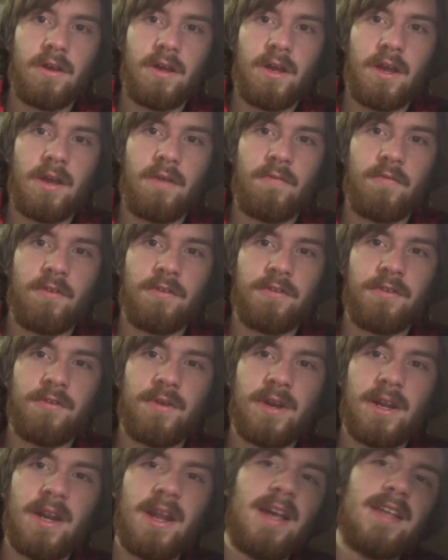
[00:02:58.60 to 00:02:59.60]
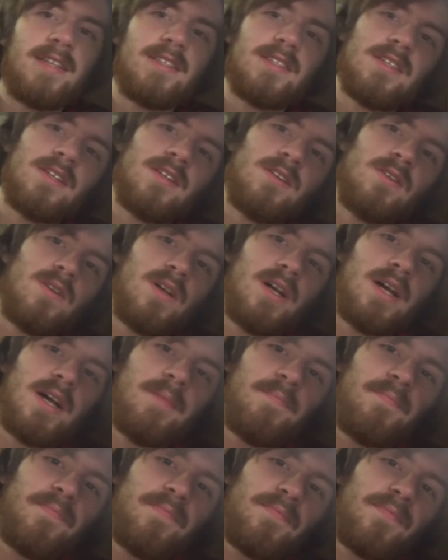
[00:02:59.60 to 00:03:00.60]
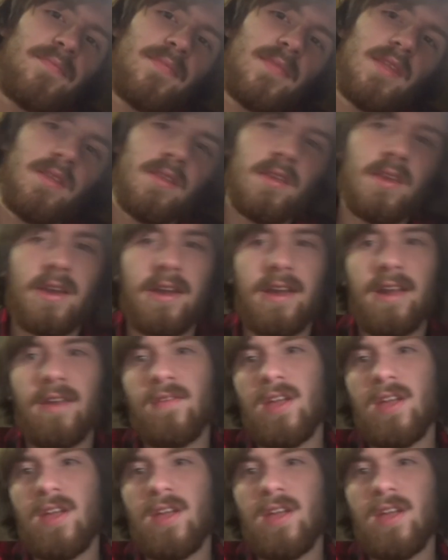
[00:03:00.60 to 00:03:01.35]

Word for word: And we're doing a nice little um, kind